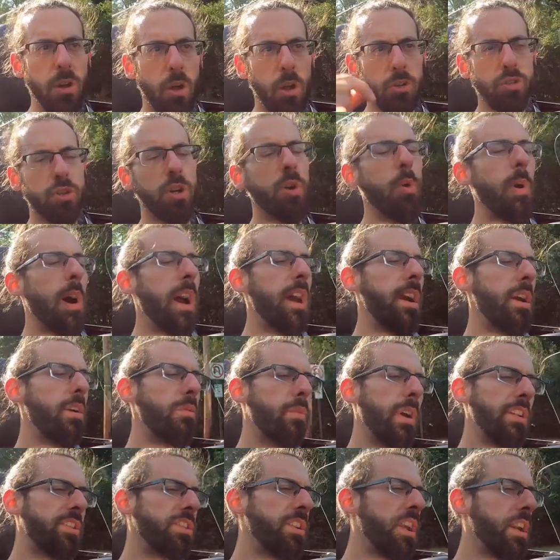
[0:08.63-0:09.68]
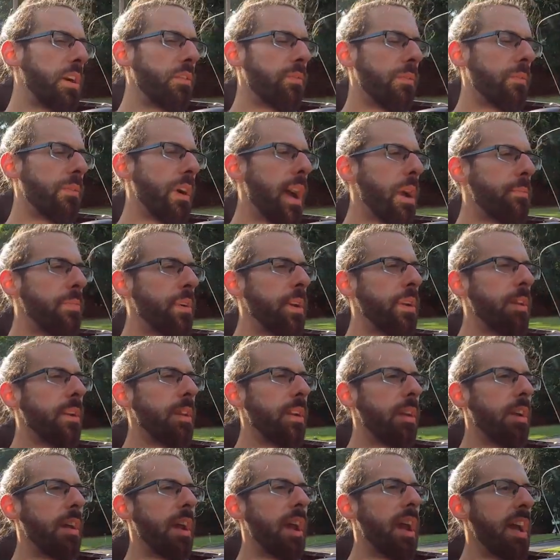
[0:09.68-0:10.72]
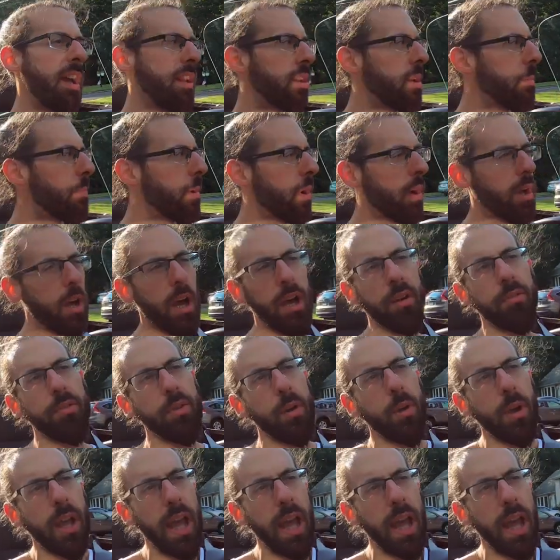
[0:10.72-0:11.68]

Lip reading: ultra quiet resonator from Vibrant and the Burke high flow